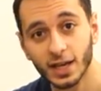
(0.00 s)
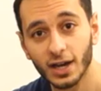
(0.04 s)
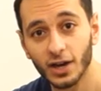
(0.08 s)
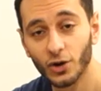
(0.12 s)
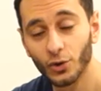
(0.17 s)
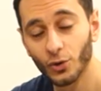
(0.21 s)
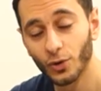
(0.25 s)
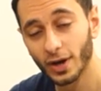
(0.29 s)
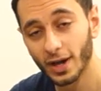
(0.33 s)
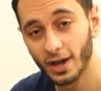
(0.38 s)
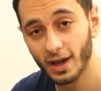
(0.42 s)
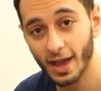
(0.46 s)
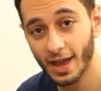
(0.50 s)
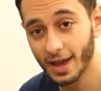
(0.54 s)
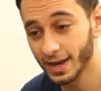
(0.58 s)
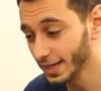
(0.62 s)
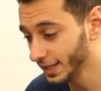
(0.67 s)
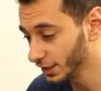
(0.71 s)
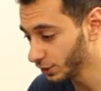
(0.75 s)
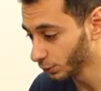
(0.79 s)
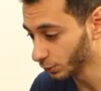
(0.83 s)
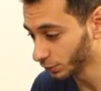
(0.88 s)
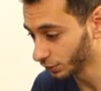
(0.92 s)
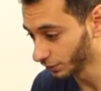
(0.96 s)
or
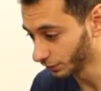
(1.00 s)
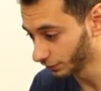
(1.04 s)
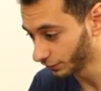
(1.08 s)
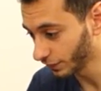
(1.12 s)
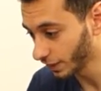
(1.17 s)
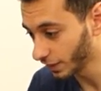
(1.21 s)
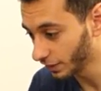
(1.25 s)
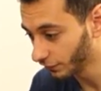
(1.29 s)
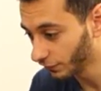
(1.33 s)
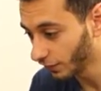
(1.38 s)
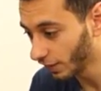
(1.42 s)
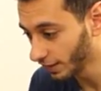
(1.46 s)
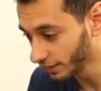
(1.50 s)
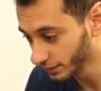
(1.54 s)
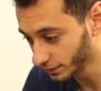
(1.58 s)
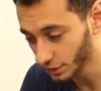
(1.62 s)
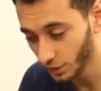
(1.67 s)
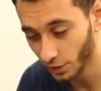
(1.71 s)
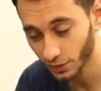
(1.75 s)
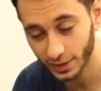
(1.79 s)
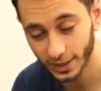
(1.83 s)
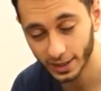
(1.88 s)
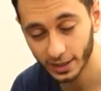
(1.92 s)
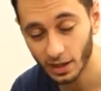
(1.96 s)
any sort of advanced
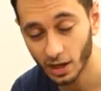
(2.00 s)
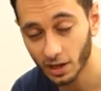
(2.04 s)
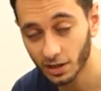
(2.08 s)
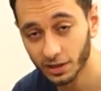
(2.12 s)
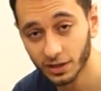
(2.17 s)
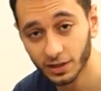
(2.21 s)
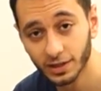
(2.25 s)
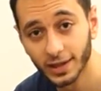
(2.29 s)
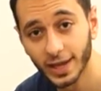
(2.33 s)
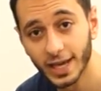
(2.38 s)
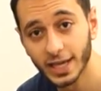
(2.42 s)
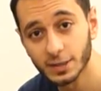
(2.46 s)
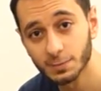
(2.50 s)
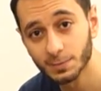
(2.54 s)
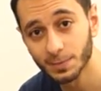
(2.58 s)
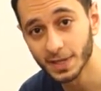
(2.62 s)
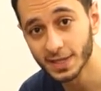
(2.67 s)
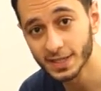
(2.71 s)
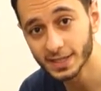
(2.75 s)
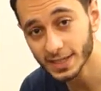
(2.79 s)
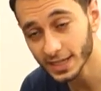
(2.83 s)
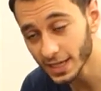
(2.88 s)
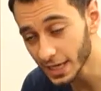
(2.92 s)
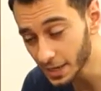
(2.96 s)
codec other than
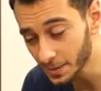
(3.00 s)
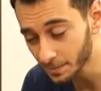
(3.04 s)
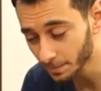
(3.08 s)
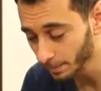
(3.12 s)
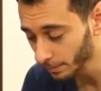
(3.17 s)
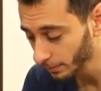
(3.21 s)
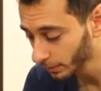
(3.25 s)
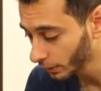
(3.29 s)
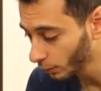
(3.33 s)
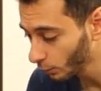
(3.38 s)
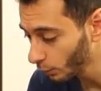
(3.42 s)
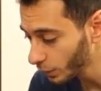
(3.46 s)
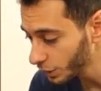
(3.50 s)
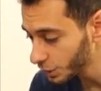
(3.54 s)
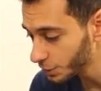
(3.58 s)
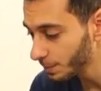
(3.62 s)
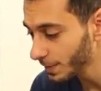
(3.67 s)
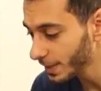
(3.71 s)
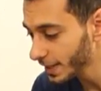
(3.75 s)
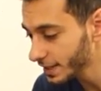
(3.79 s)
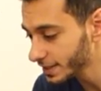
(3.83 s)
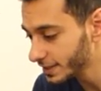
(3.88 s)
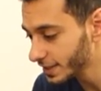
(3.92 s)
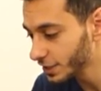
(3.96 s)
SBC, which
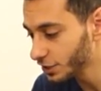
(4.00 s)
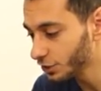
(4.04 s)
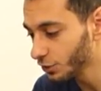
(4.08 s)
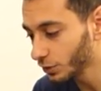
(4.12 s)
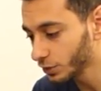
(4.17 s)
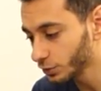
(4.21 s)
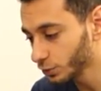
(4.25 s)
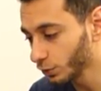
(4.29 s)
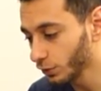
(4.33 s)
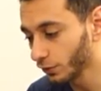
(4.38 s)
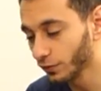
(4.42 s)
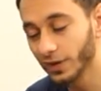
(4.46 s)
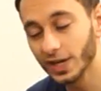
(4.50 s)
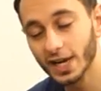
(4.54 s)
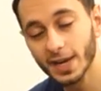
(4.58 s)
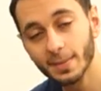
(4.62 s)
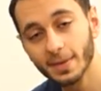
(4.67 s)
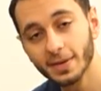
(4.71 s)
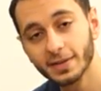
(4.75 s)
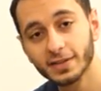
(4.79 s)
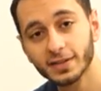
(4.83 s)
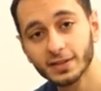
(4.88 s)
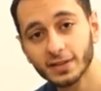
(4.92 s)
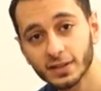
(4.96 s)
means that you're sort of
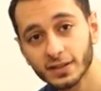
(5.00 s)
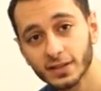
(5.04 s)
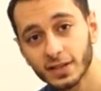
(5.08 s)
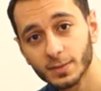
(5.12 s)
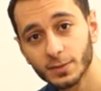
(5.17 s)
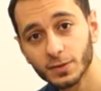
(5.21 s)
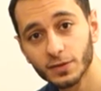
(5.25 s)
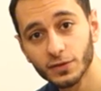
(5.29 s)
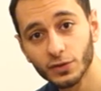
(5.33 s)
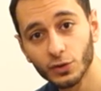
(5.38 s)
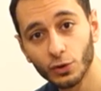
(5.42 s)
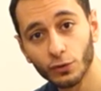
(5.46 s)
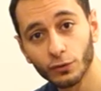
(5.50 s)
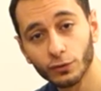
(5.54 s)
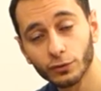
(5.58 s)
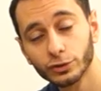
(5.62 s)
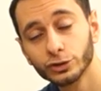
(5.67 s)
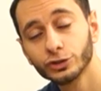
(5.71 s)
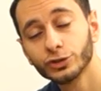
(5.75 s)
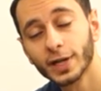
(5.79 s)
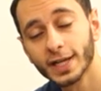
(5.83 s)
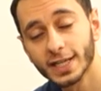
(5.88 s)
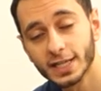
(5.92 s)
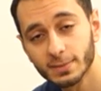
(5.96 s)
limited in terms of the overall
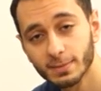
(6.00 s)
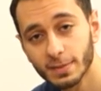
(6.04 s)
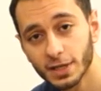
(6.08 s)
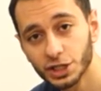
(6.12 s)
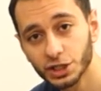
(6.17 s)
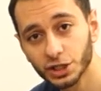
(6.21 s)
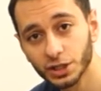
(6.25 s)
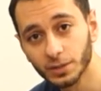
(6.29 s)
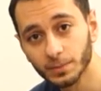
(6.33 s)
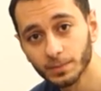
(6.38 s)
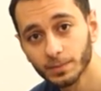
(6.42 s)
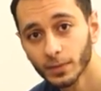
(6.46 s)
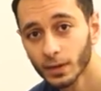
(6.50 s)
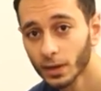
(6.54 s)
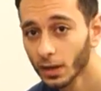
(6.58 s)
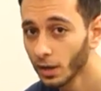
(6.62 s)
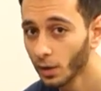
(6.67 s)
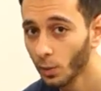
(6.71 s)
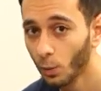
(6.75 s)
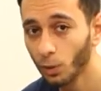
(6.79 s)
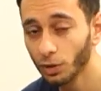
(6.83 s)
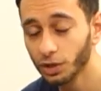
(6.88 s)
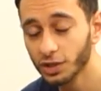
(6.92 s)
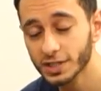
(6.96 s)
transmission.
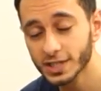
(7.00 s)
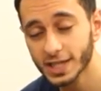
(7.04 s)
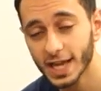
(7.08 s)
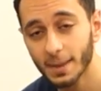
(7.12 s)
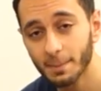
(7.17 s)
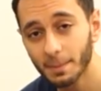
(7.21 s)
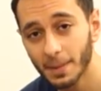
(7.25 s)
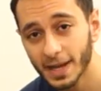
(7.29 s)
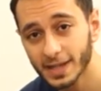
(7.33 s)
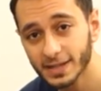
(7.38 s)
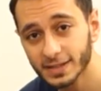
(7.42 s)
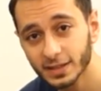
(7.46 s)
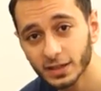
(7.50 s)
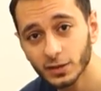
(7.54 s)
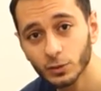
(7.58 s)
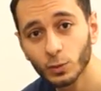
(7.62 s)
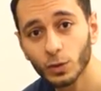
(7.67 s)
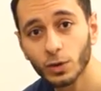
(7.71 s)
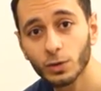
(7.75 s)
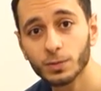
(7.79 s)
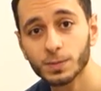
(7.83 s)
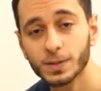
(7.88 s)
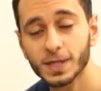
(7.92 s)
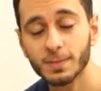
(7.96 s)
What does that matter?
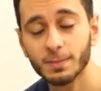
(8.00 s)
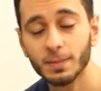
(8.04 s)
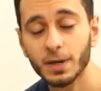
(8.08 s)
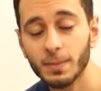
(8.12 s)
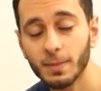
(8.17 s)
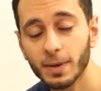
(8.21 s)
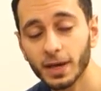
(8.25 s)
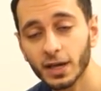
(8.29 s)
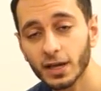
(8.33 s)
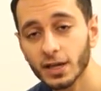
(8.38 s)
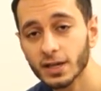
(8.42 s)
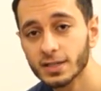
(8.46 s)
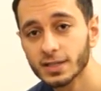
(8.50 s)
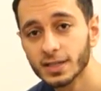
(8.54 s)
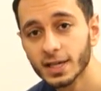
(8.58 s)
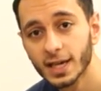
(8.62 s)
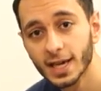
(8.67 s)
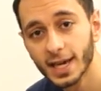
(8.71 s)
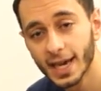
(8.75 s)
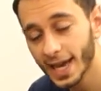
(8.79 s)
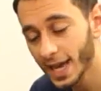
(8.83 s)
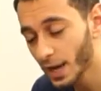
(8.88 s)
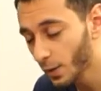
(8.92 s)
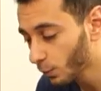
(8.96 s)
Well, simply
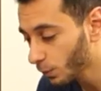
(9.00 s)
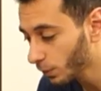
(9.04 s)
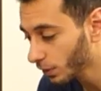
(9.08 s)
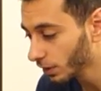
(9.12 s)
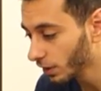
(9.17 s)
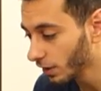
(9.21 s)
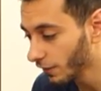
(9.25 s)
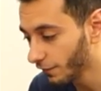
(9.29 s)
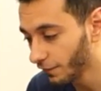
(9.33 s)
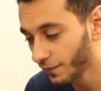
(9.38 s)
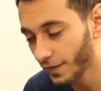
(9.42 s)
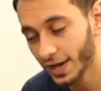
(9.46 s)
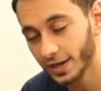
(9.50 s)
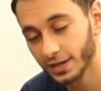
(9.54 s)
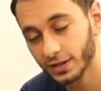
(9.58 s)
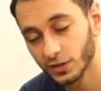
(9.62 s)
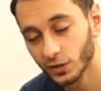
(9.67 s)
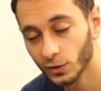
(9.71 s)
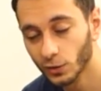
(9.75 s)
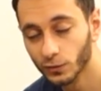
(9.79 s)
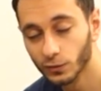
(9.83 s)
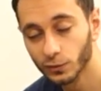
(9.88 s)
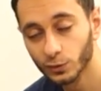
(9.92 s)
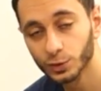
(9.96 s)
because it will affect the
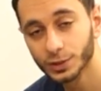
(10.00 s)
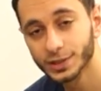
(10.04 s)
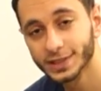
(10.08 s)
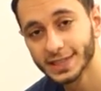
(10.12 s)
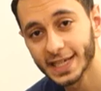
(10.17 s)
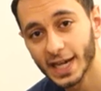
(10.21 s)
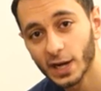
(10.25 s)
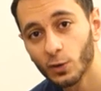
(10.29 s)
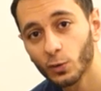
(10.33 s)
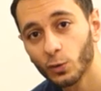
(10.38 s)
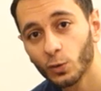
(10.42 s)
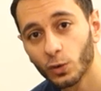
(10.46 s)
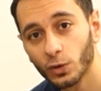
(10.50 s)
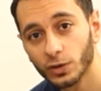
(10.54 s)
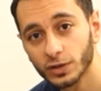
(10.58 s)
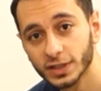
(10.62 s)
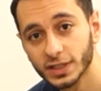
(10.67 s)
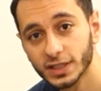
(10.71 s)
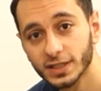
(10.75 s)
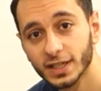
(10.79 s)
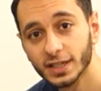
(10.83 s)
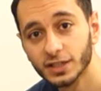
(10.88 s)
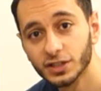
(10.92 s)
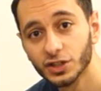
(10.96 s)
overall sound
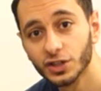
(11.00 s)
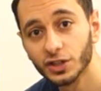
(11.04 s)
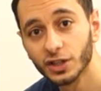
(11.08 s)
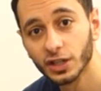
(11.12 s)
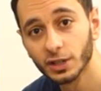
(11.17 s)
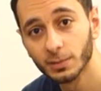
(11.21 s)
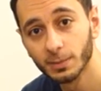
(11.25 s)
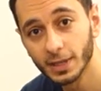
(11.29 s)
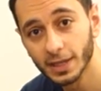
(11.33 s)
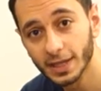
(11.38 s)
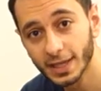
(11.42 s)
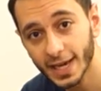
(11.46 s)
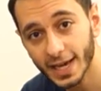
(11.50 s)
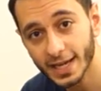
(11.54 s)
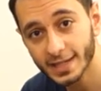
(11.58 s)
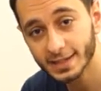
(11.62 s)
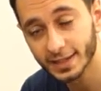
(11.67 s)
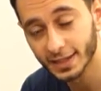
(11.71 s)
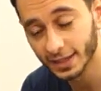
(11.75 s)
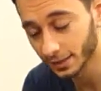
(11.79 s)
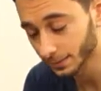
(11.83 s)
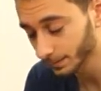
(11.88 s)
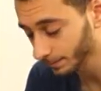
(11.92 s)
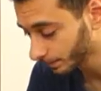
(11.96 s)
quality that you're going to be
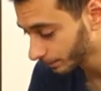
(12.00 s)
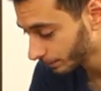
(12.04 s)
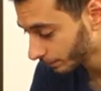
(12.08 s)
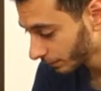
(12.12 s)
getting.